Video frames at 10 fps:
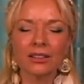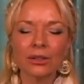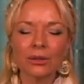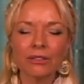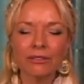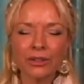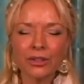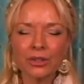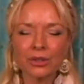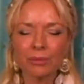So the
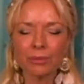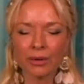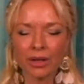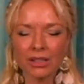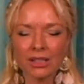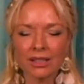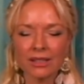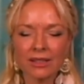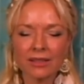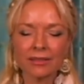first
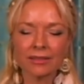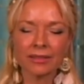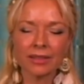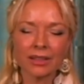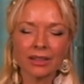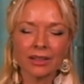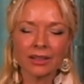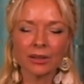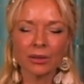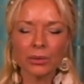process
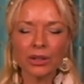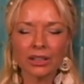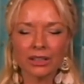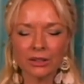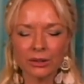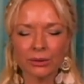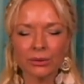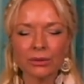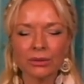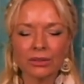we're going to
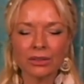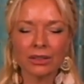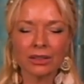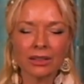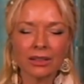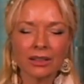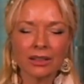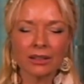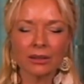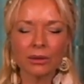do
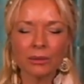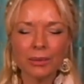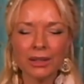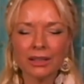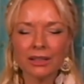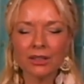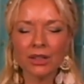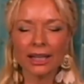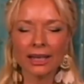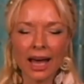will be
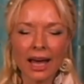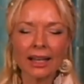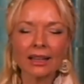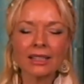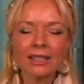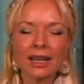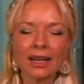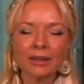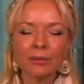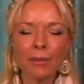to enhance
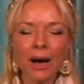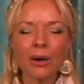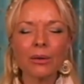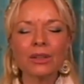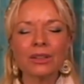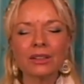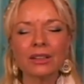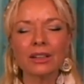that power